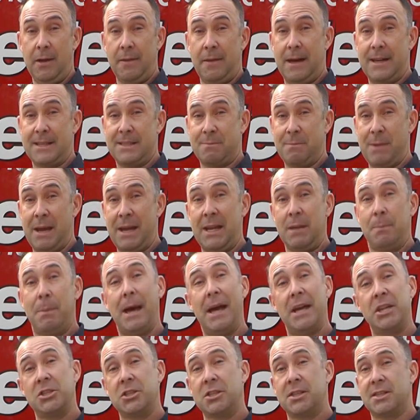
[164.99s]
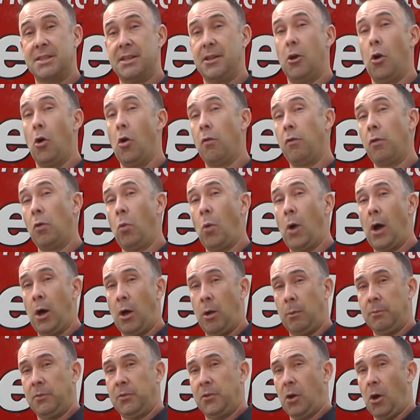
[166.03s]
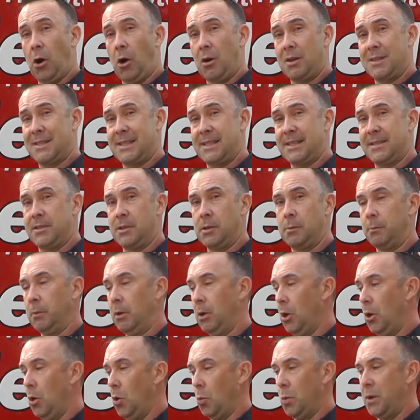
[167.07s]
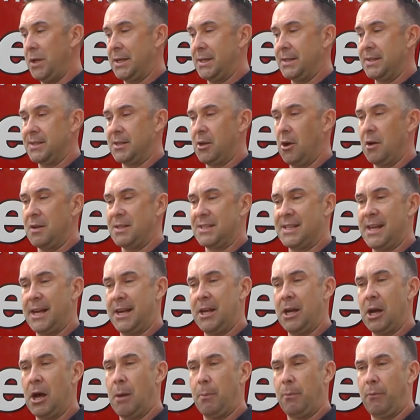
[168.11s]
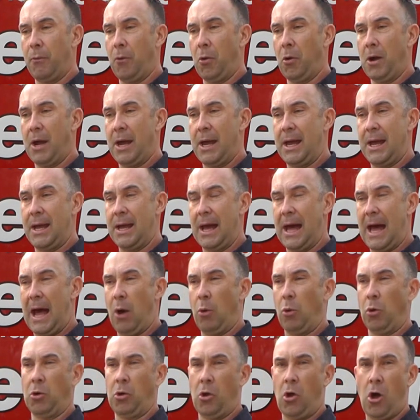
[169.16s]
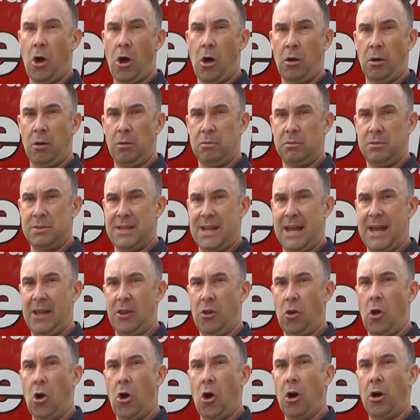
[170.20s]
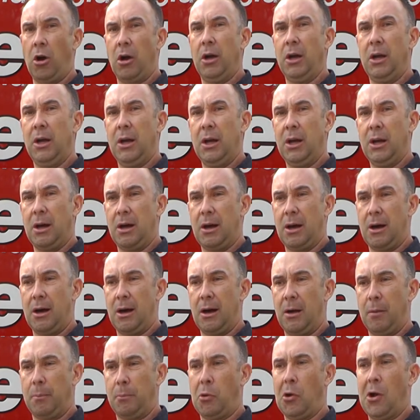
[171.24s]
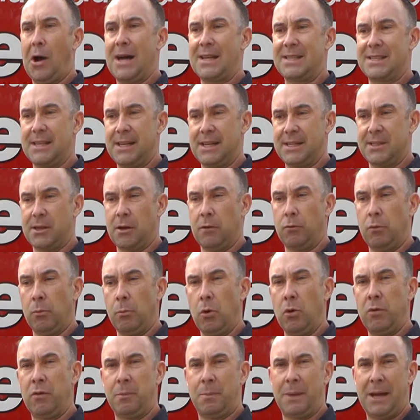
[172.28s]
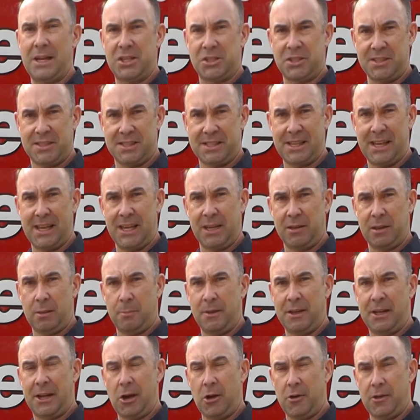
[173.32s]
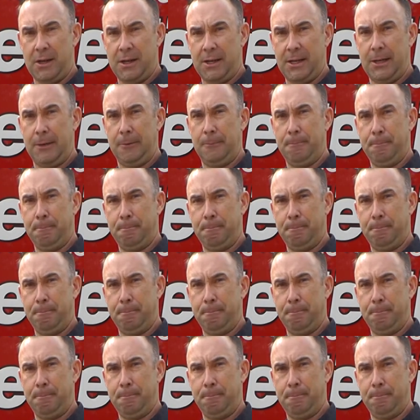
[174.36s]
That's many patients that overwhelms our system. We can start setting up for a hour-long, day-long process of removing patients and getting them the care they need.